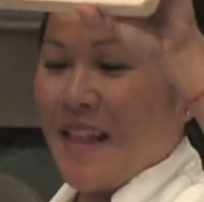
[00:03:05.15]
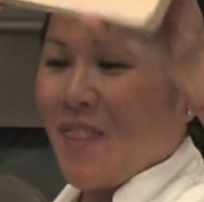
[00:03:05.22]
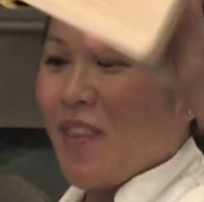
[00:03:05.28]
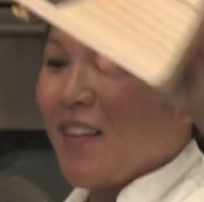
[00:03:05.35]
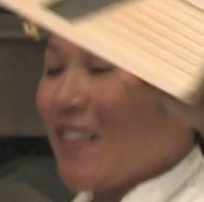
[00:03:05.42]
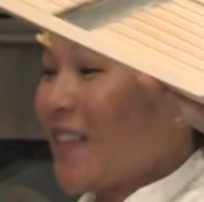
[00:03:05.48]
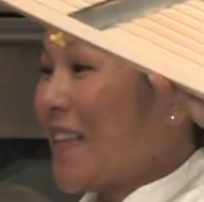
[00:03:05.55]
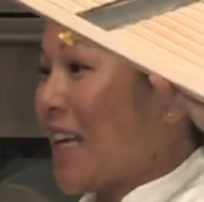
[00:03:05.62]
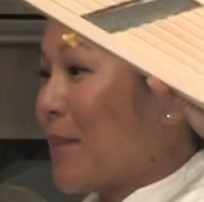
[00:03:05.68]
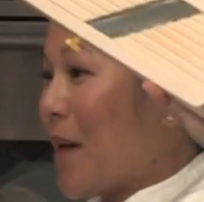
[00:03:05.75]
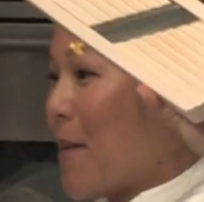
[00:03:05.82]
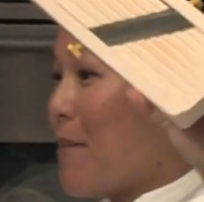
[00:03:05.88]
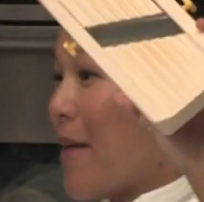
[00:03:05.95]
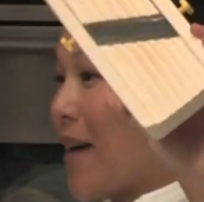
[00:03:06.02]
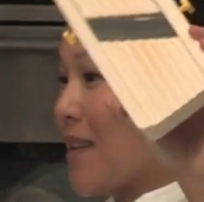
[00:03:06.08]
This is like
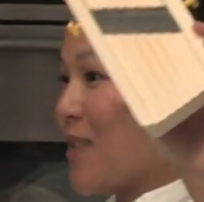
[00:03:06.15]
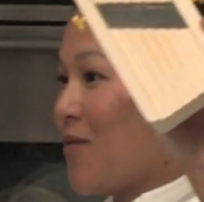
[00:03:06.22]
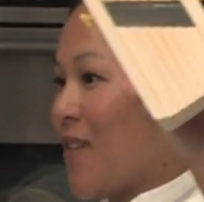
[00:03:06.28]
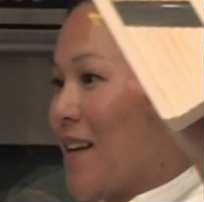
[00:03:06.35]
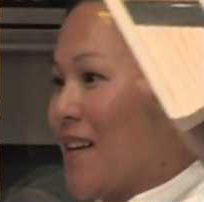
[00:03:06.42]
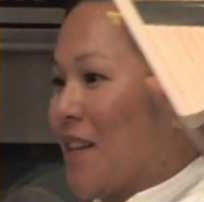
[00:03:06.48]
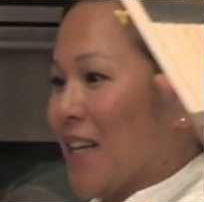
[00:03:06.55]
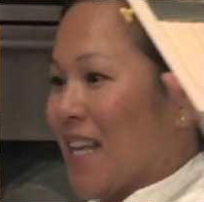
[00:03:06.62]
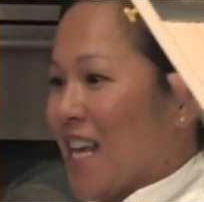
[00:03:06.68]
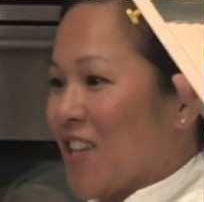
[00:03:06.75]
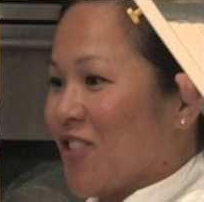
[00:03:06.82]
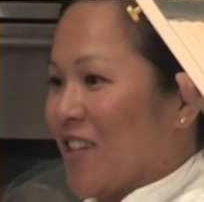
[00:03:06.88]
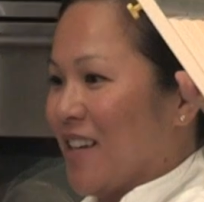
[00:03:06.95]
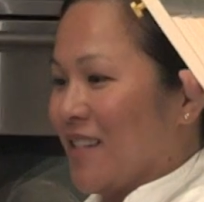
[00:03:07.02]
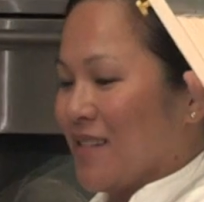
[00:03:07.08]
my best friend in the
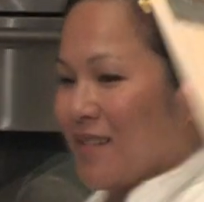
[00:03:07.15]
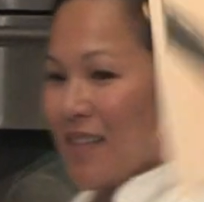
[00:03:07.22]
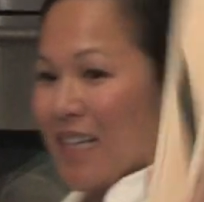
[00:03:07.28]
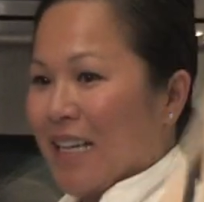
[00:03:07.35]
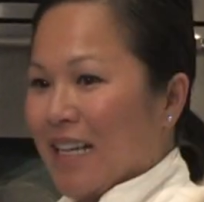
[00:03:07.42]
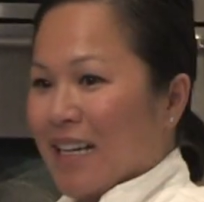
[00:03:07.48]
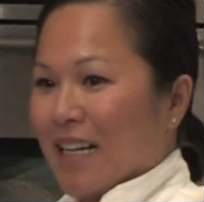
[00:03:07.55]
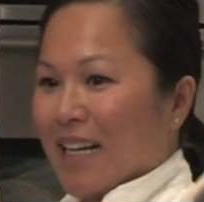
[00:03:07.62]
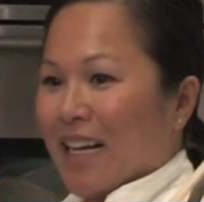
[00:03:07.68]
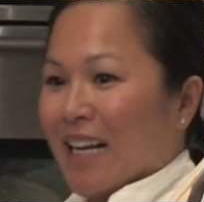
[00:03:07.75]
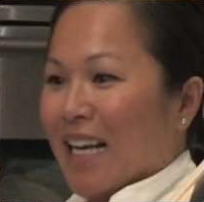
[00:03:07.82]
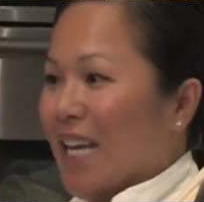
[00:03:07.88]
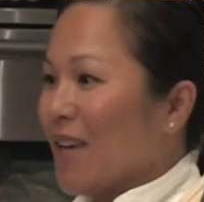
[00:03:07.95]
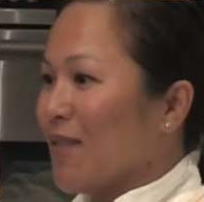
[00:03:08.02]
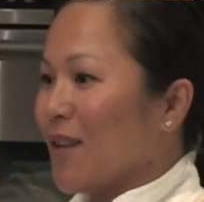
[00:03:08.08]
kitchen.
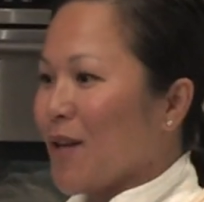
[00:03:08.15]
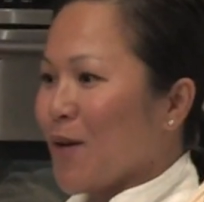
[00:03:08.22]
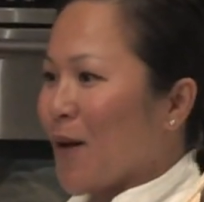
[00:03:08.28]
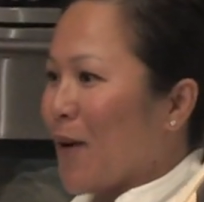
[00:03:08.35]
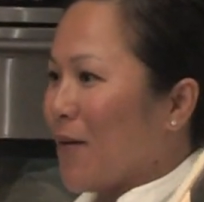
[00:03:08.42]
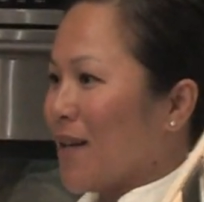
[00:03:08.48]
Even though I